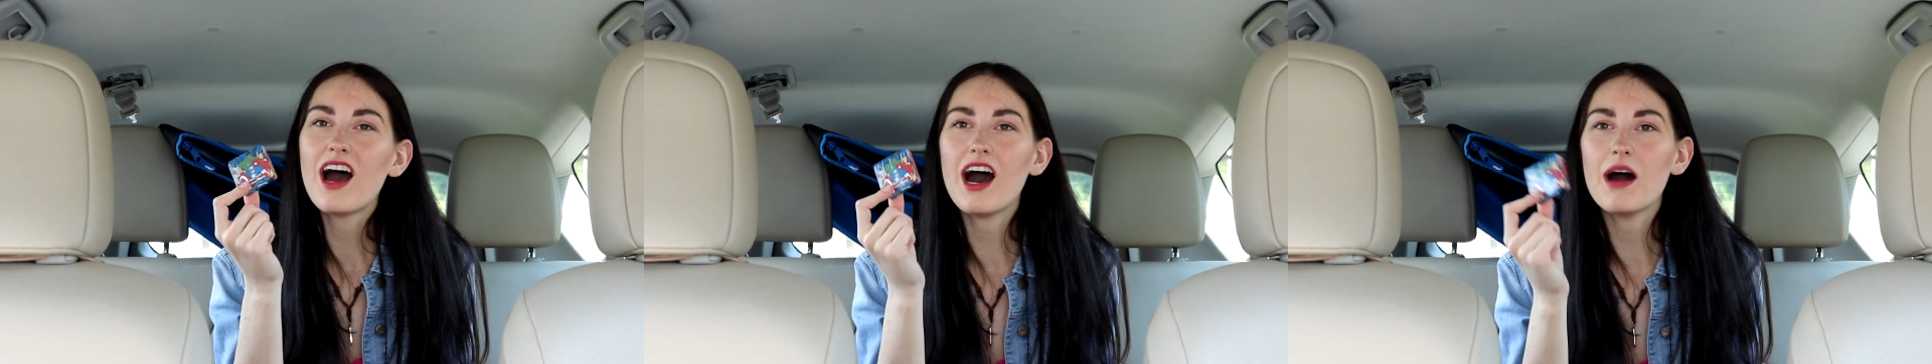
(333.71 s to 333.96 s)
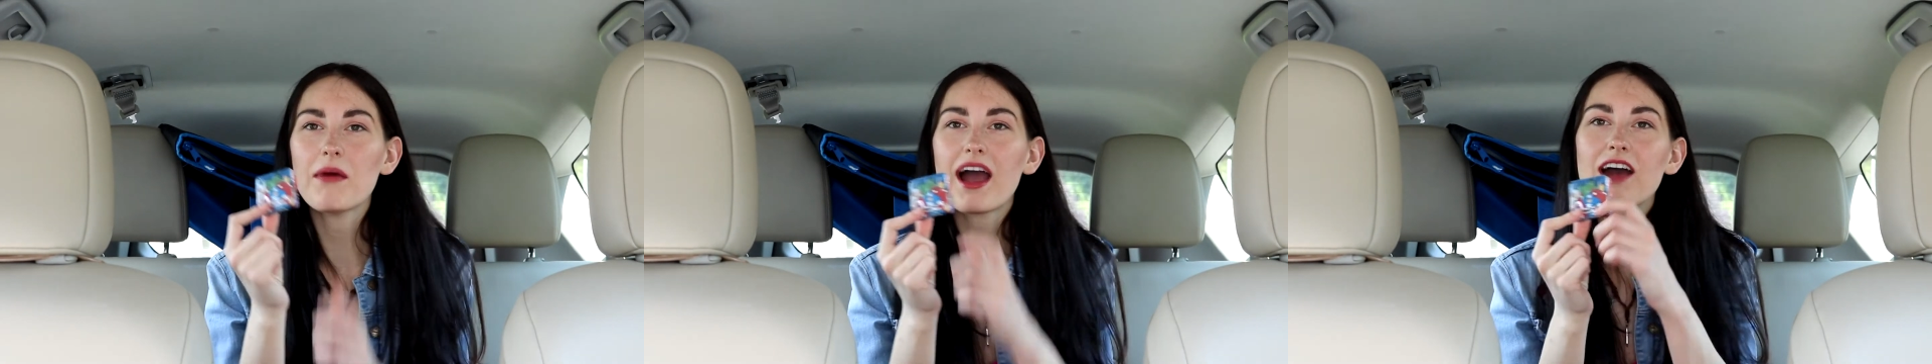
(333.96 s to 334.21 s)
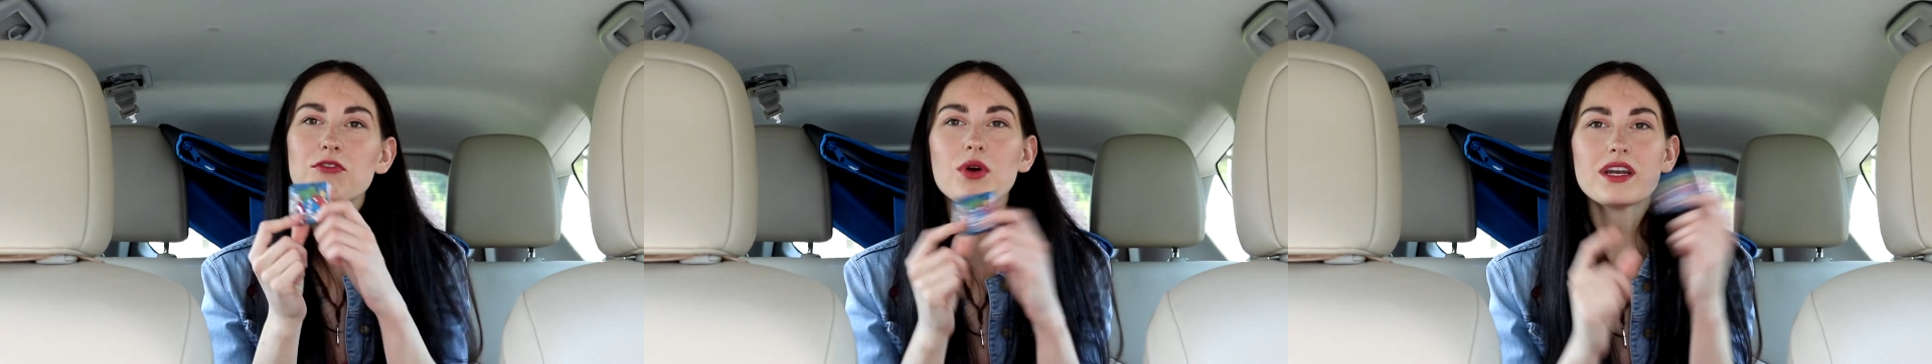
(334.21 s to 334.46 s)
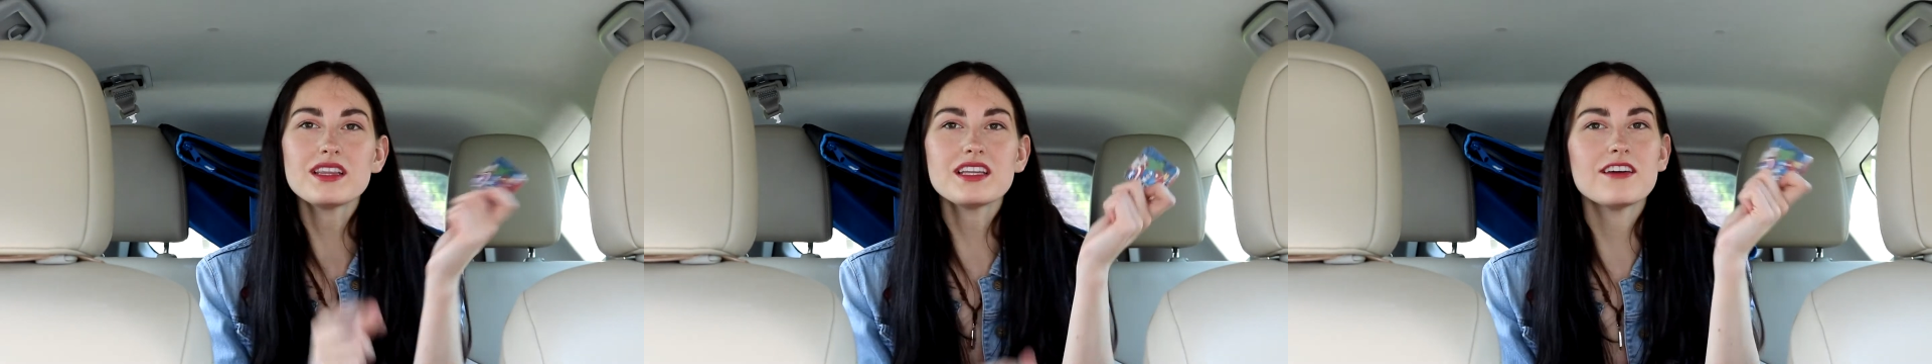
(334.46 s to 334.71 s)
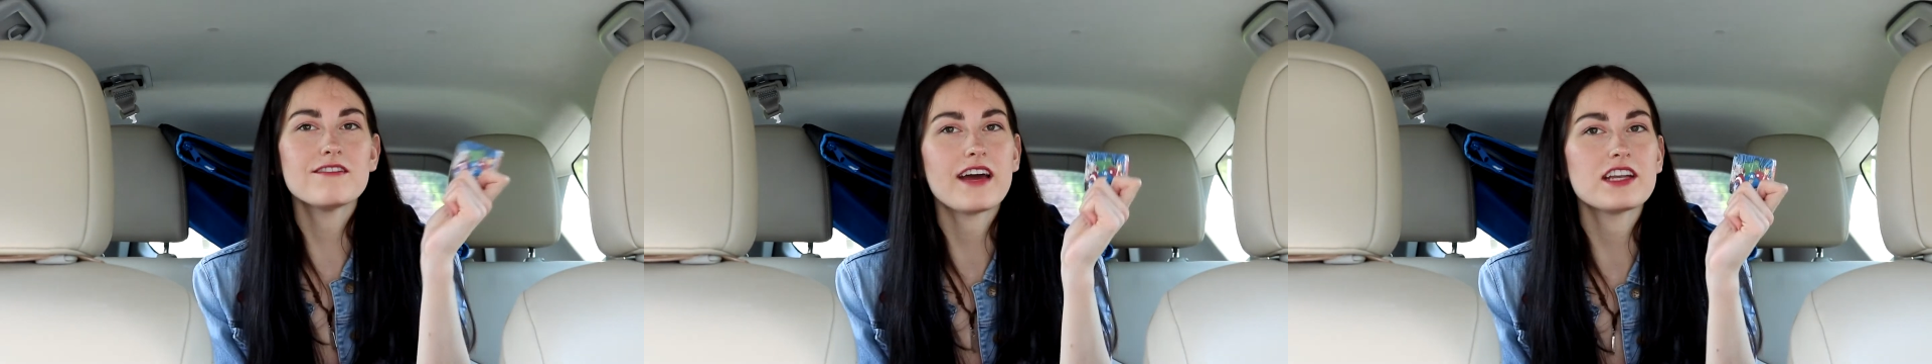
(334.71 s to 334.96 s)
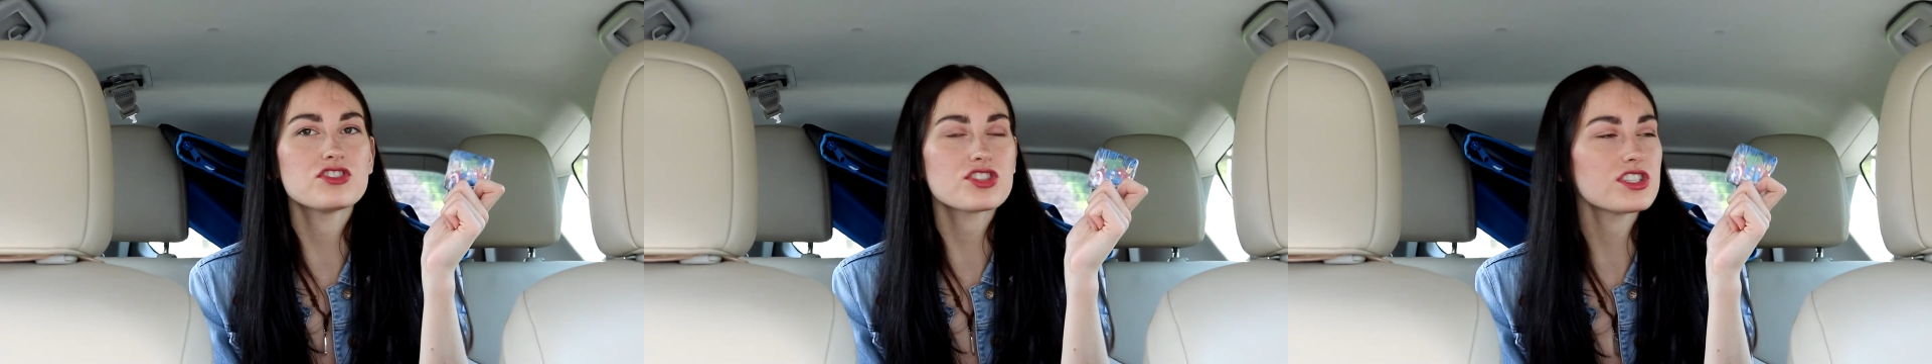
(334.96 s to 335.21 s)
I have one in the
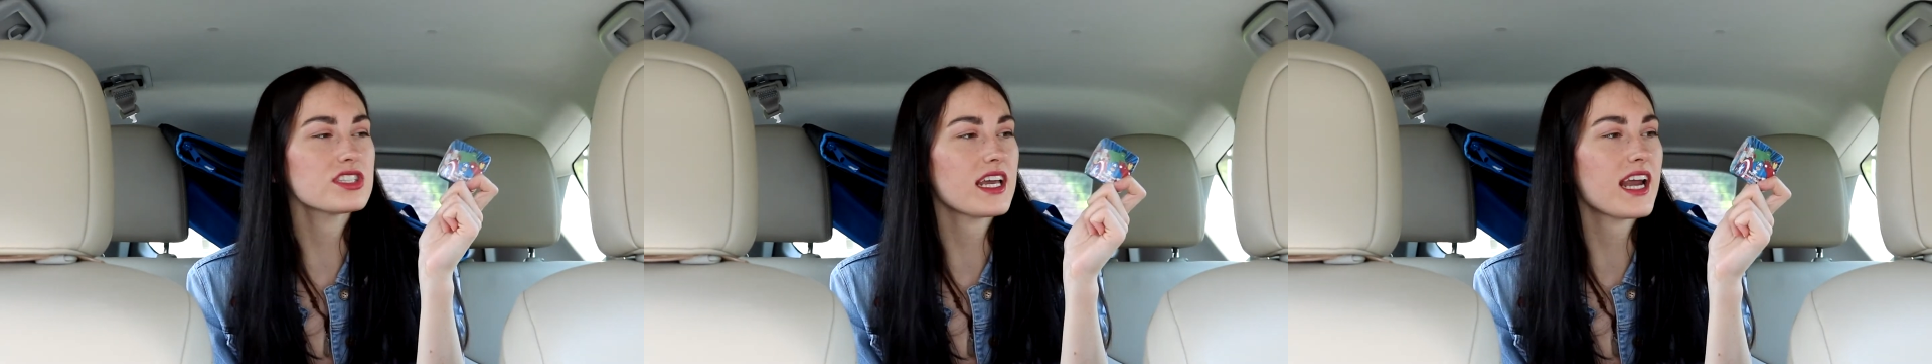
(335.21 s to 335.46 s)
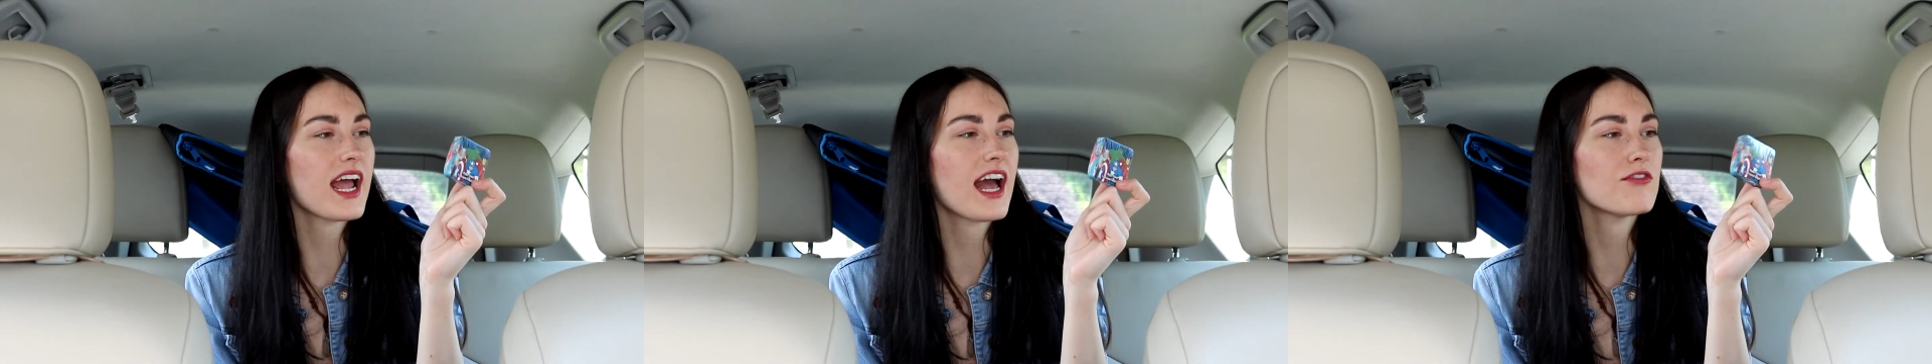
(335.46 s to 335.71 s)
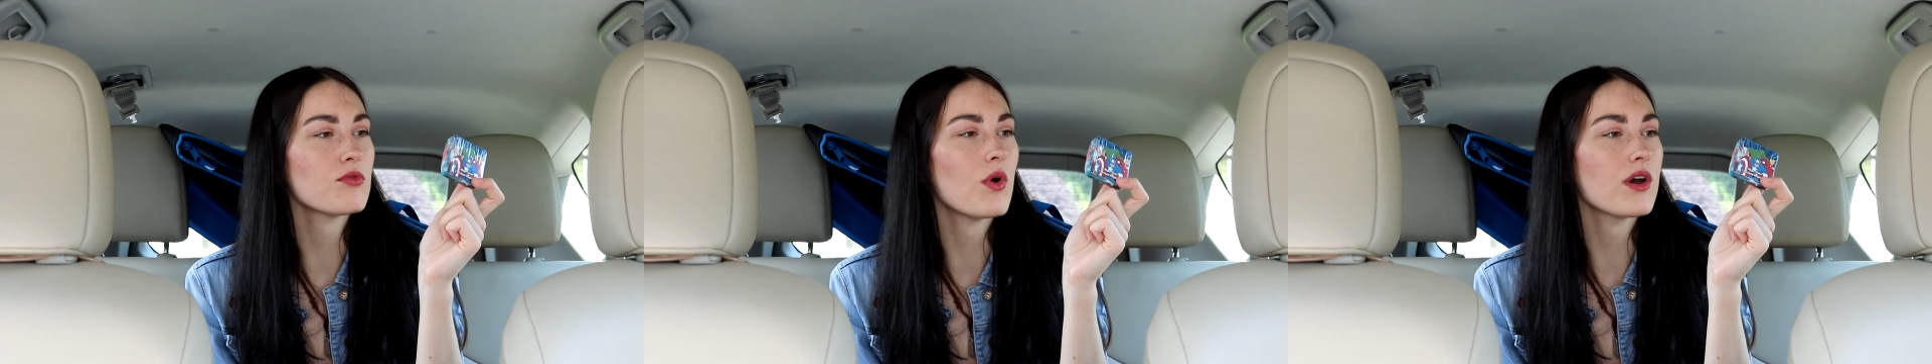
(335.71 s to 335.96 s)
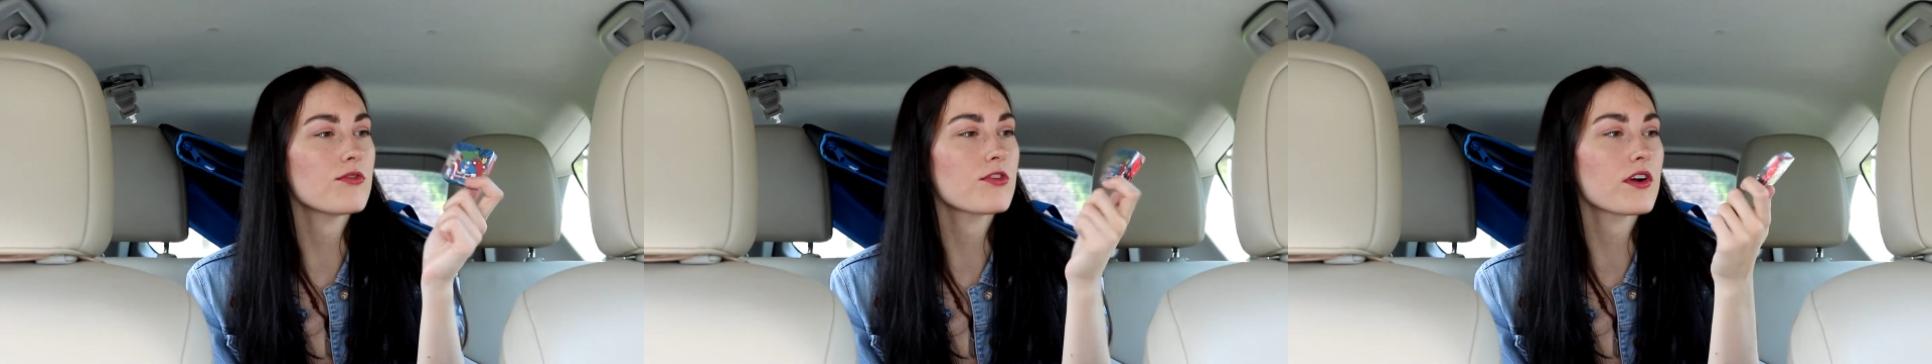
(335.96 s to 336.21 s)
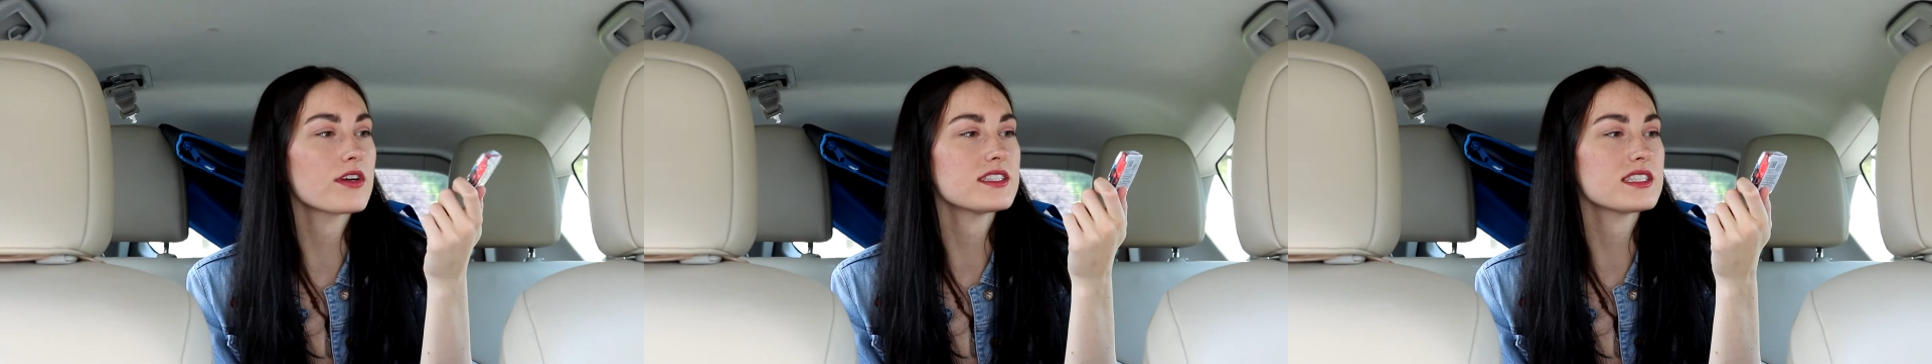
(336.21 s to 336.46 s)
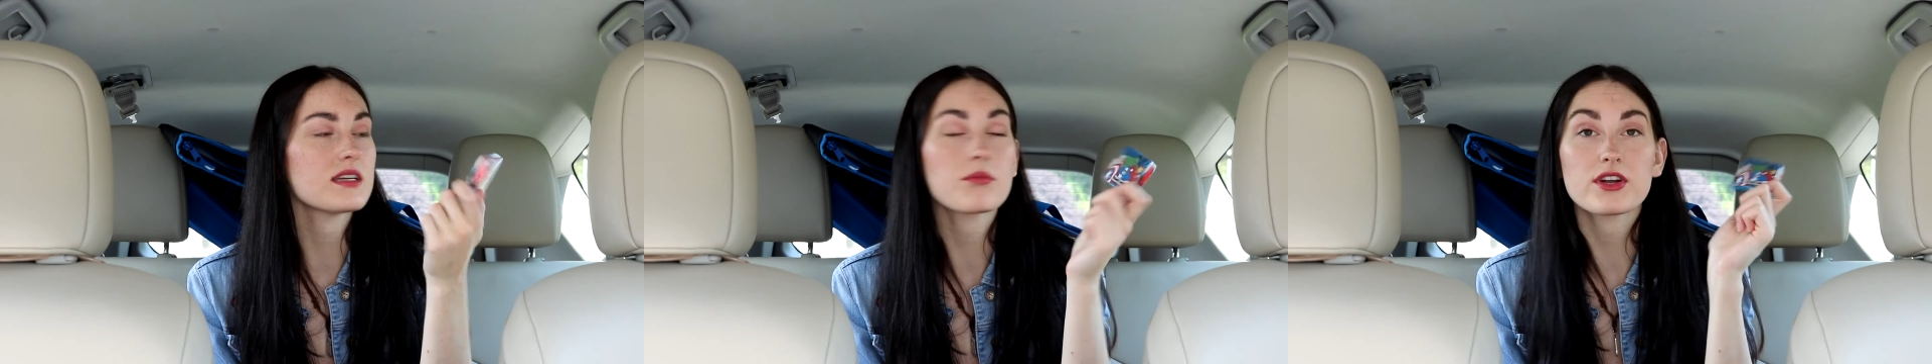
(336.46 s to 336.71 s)
Avengers and I have one for
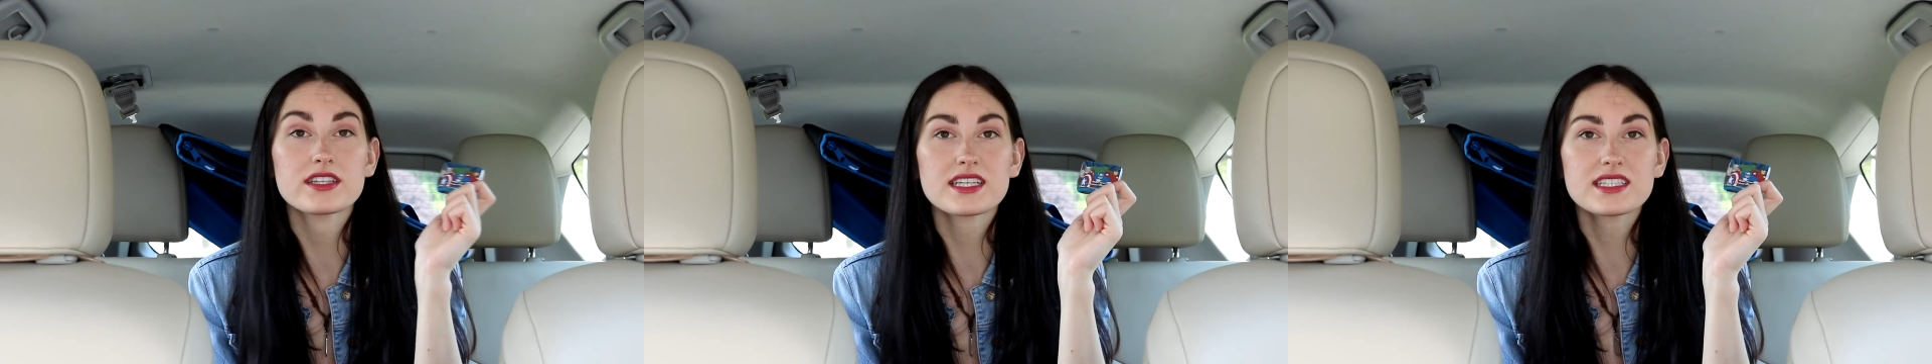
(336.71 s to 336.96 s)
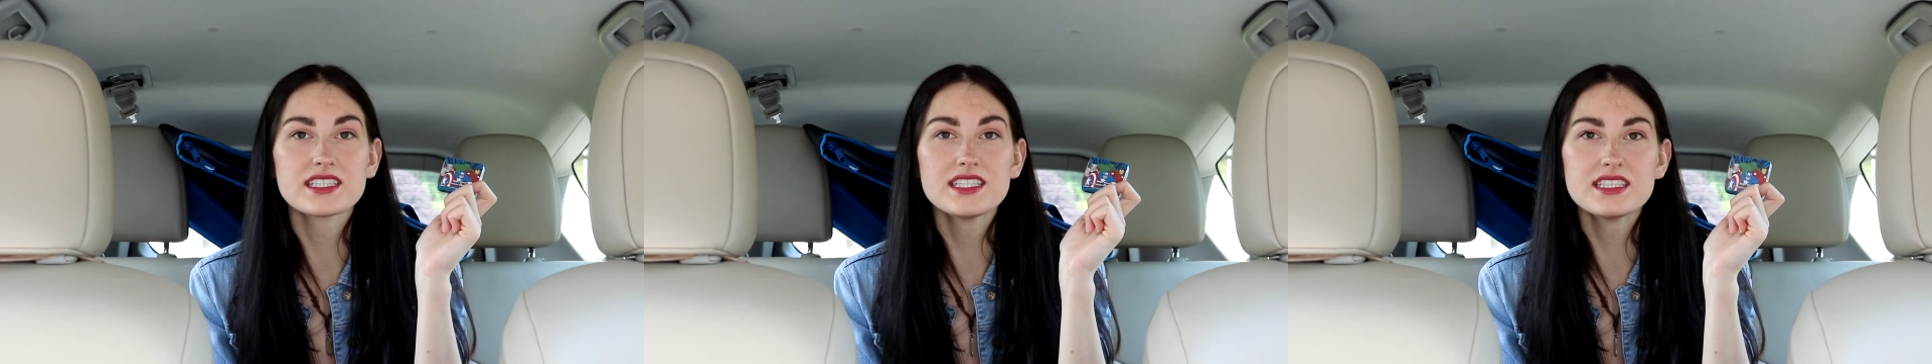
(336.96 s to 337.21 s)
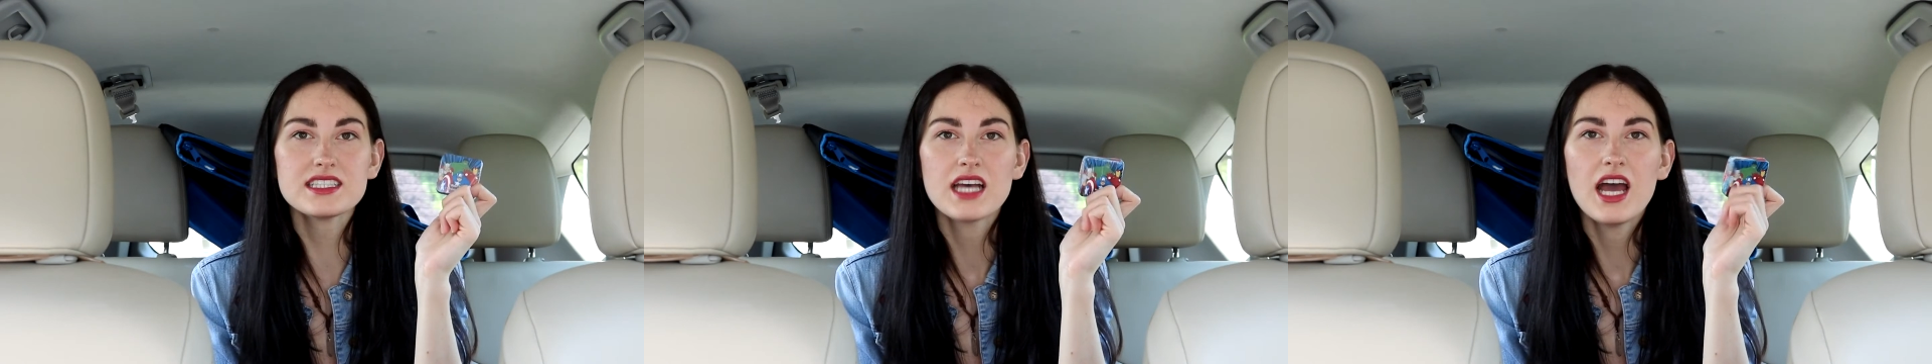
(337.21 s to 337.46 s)
Disney princesses,